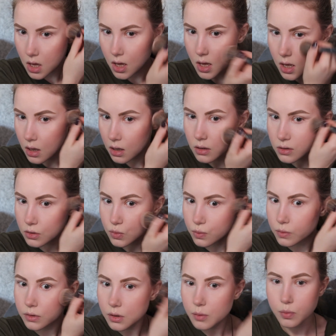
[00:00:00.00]
And it's
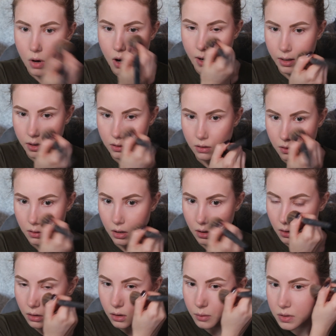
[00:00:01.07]
really bright and
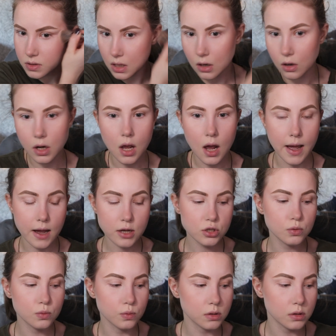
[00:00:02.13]
a little bit scary. I
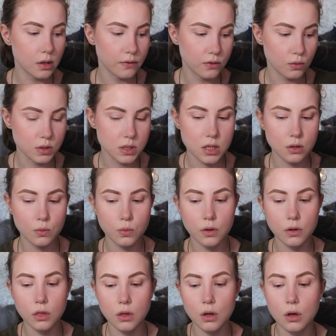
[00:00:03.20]
actually really love the routine
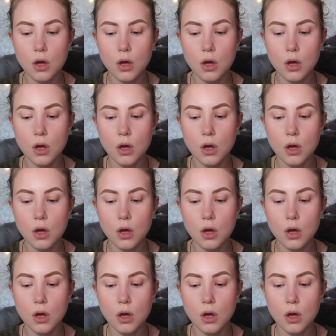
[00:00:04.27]
with